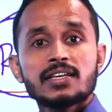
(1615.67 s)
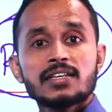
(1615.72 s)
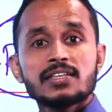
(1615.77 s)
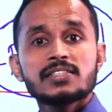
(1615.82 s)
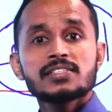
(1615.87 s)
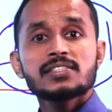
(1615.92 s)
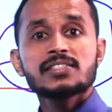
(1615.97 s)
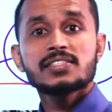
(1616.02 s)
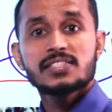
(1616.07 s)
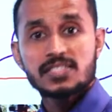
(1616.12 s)

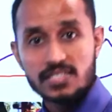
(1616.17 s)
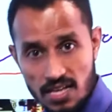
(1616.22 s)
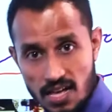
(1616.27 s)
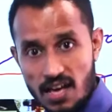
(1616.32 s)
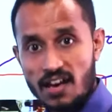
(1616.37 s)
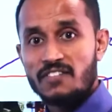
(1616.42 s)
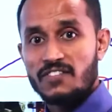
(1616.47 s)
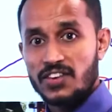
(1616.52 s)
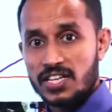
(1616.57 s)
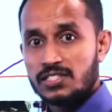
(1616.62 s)

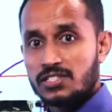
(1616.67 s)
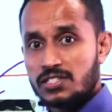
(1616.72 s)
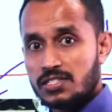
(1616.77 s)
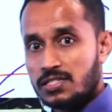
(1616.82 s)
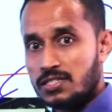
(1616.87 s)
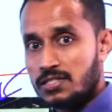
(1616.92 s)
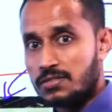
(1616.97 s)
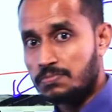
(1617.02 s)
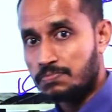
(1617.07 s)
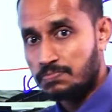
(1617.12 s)

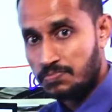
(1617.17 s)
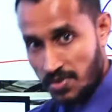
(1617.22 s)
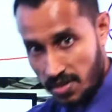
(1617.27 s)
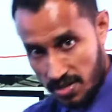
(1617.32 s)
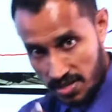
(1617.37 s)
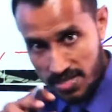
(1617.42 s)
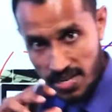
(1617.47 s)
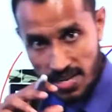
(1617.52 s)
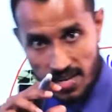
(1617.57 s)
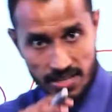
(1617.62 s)
service.
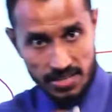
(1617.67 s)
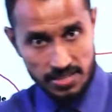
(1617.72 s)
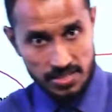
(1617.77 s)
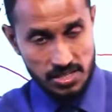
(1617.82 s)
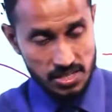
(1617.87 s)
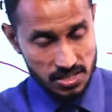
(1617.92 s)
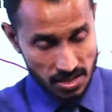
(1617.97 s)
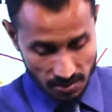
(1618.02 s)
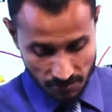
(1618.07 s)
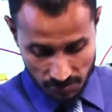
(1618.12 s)
Retailing is a
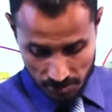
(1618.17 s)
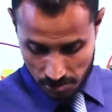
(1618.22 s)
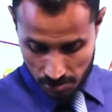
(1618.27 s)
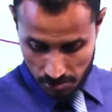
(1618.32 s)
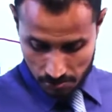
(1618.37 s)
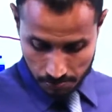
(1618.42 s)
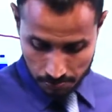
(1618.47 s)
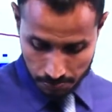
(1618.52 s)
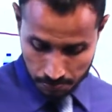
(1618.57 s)
service.